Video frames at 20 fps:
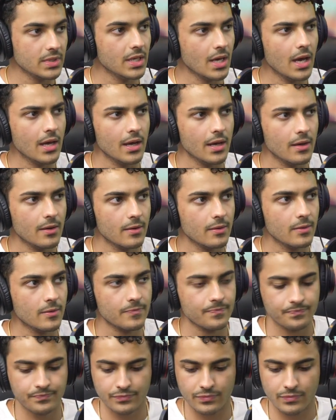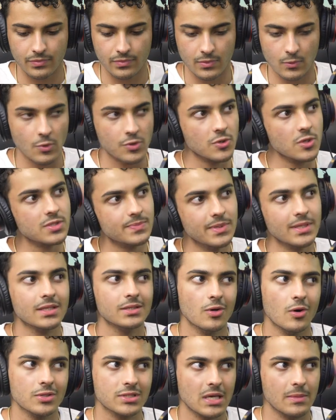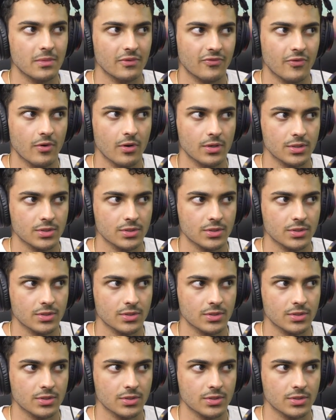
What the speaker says: Yeah. Which it was blinking the whole time before.